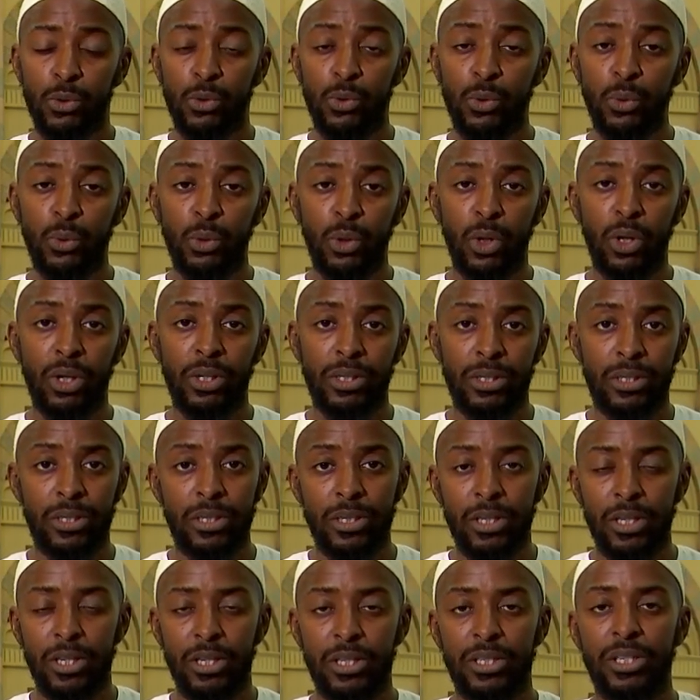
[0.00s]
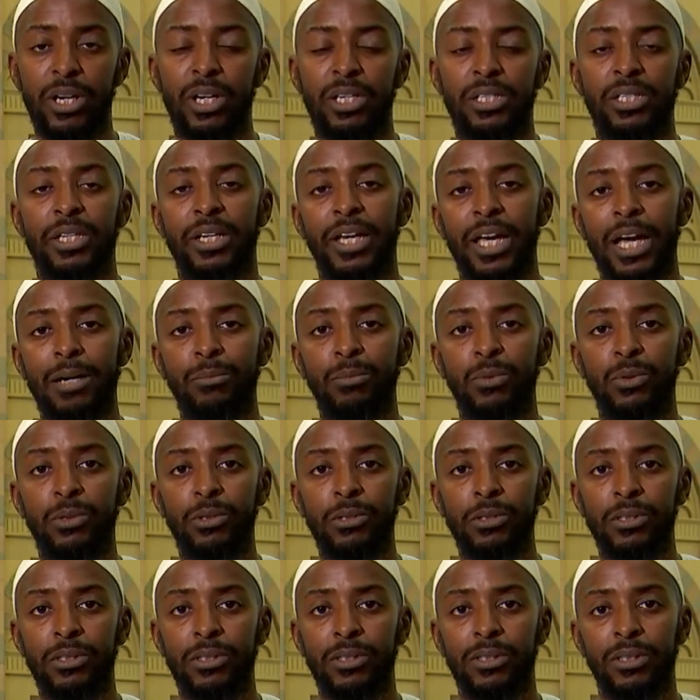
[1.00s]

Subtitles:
do not touch the camel.